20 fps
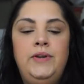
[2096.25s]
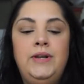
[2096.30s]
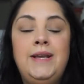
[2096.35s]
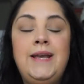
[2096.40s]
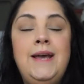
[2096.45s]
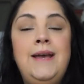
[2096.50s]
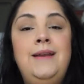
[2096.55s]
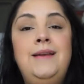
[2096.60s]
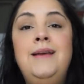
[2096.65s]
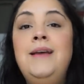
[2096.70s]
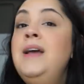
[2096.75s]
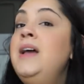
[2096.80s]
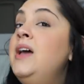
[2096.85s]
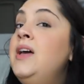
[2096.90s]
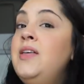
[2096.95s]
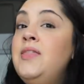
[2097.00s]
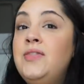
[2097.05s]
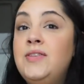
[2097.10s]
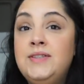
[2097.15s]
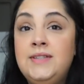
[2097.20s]
And again,
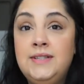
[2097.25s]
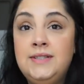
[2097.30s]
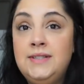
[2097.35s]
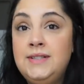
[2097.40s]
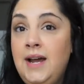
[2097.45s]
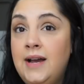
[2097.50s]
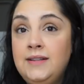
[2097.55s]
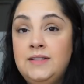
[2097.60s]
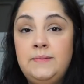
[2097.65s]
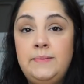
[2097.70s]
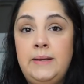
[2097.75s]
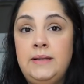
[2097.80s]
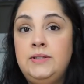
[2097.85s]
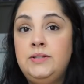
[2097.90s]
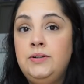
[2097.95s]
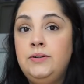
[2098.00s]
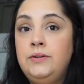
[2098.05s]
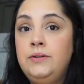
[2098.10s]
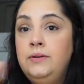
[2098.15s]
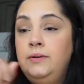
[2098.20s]
this is not
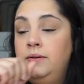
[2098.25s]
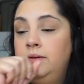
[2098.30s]
sponsored.